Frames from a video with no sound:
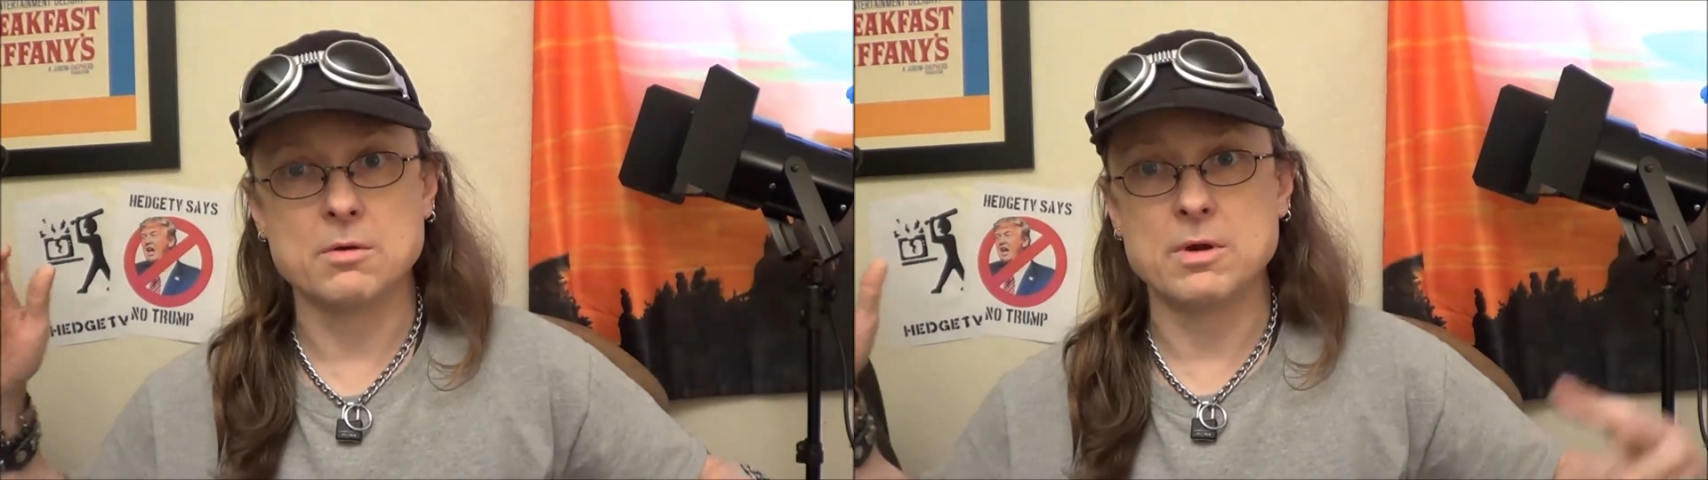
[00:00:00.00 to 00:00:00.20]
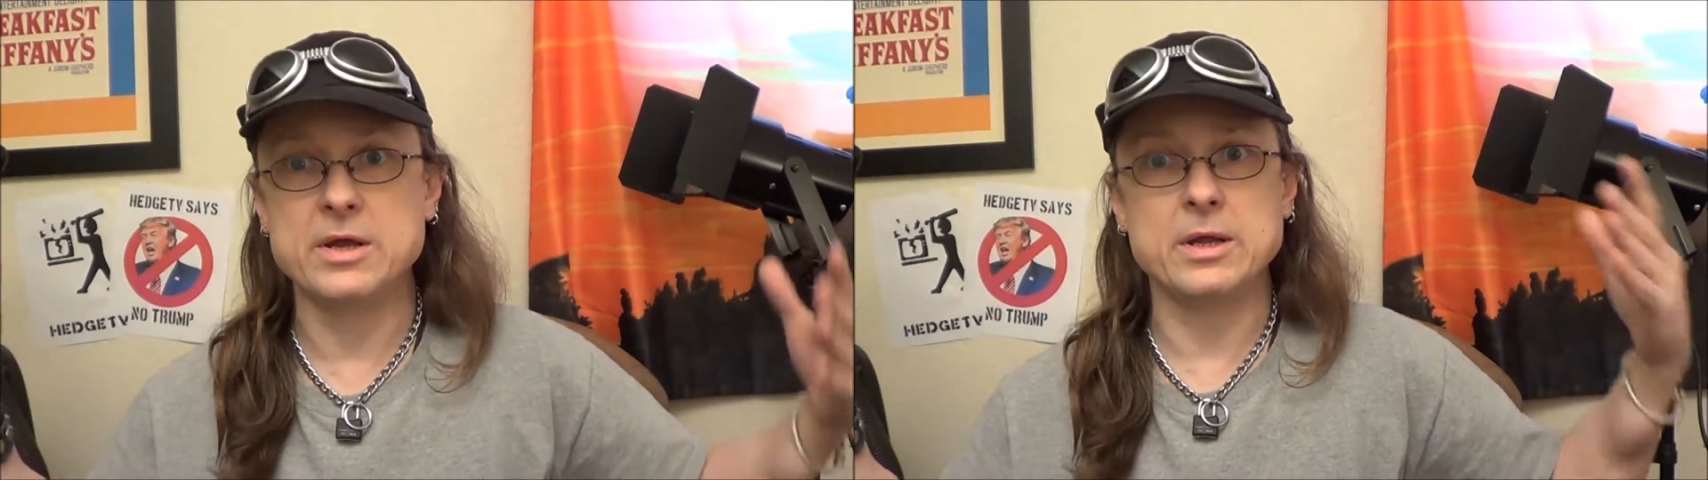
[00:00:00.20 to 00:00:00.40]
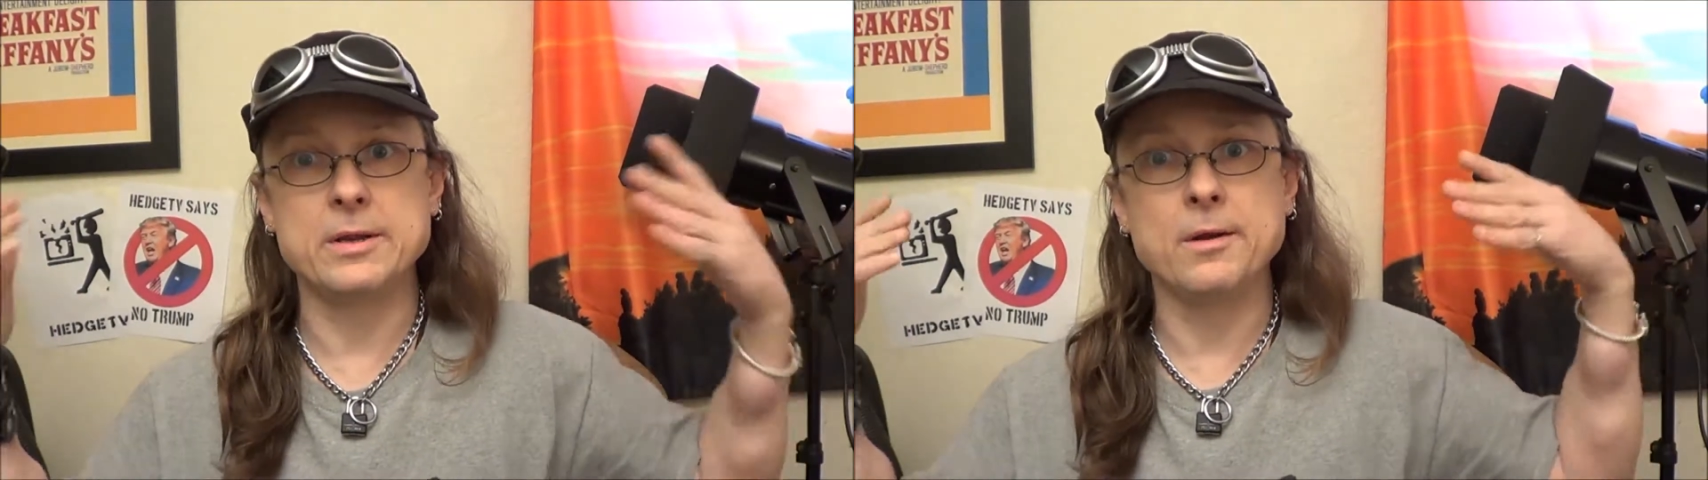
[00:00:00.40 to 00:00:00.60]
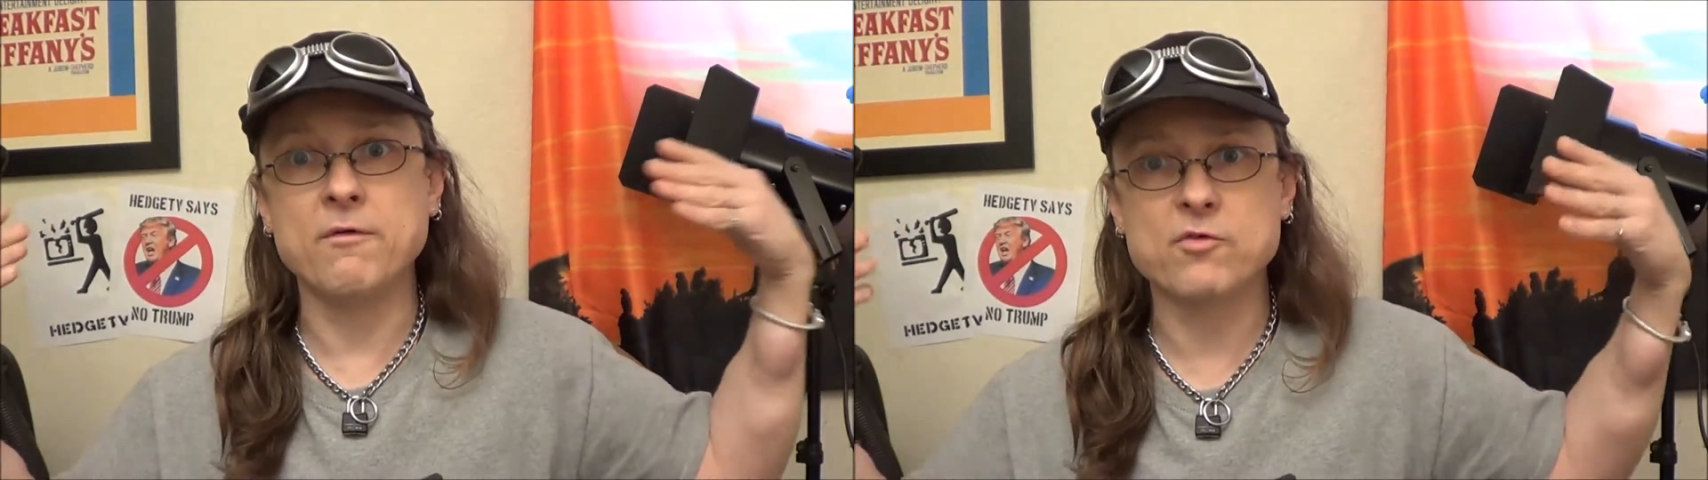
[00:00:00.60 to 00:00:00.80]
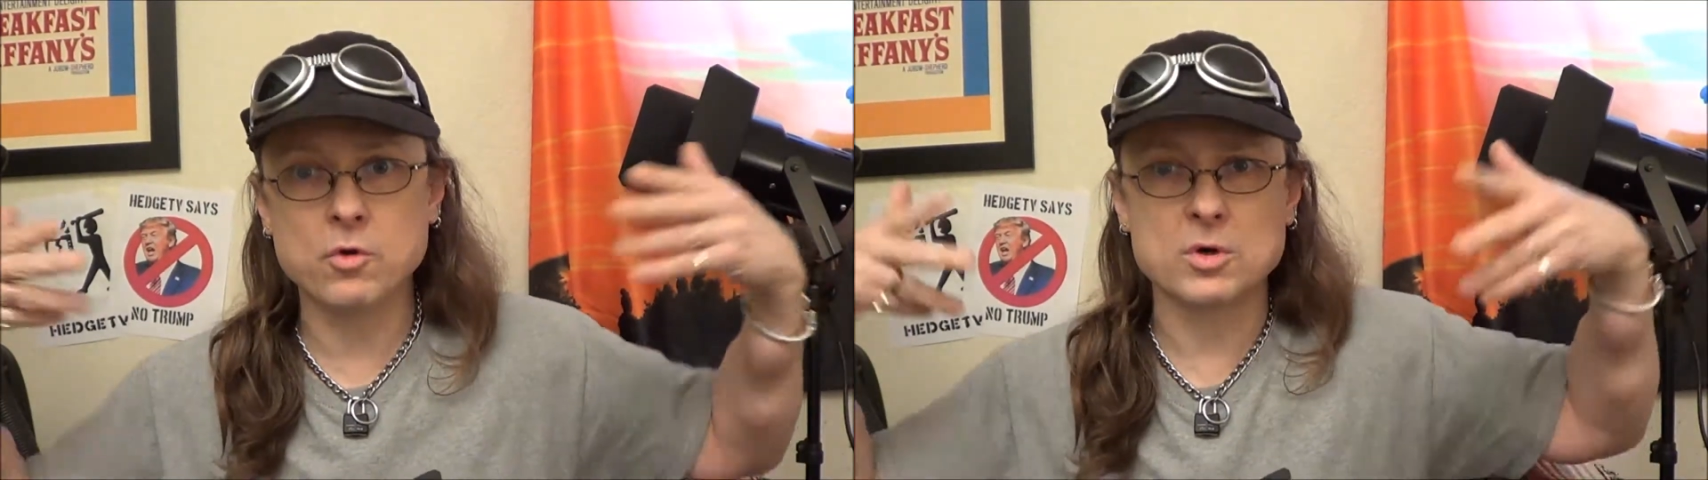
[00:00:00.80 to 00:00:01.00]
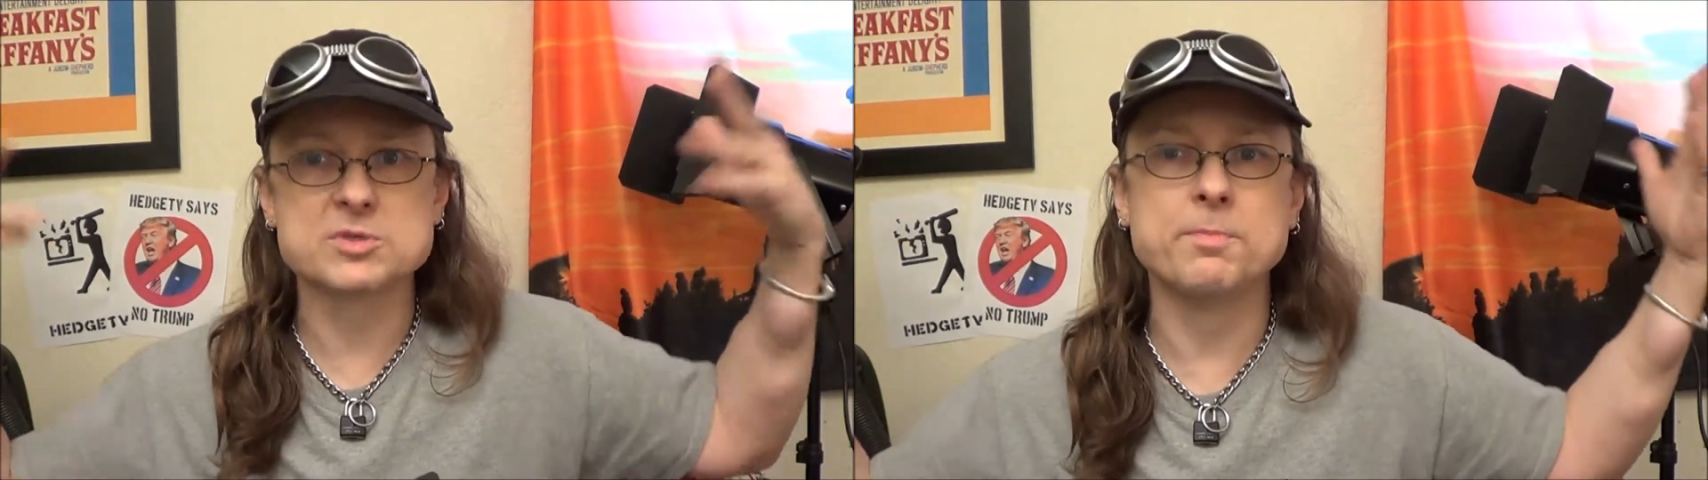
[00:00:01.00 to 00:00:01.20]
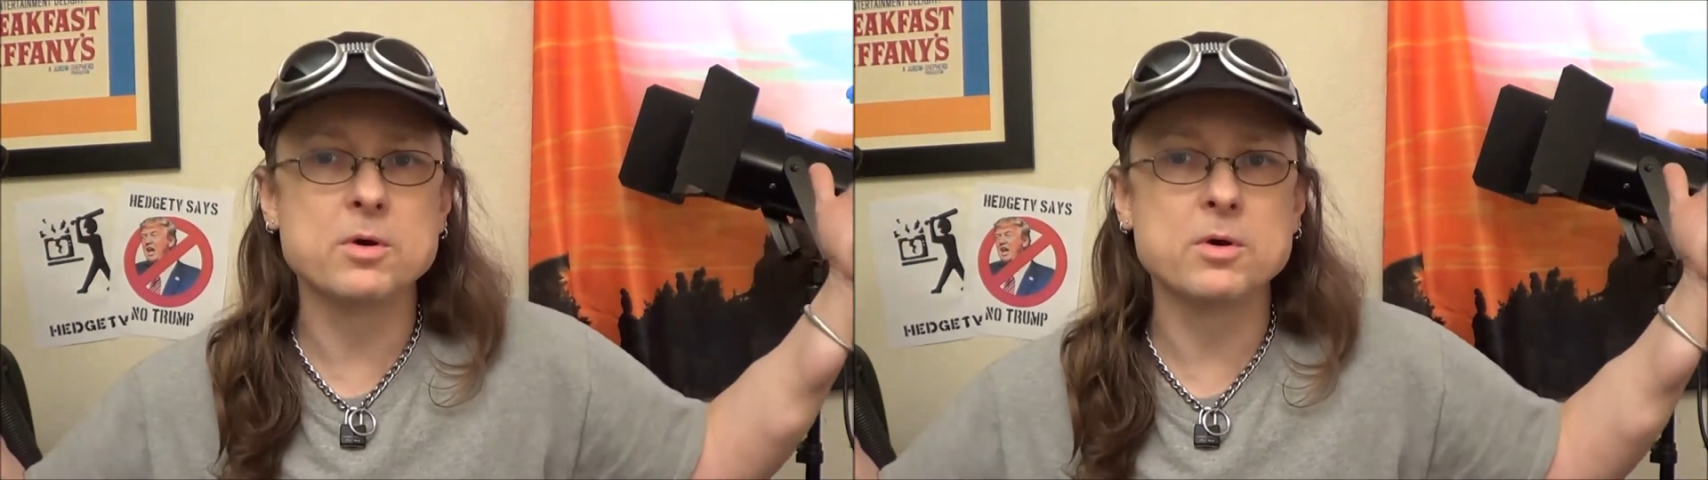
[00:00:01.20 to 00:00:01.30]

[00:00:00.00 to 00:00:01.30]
Right? And of course,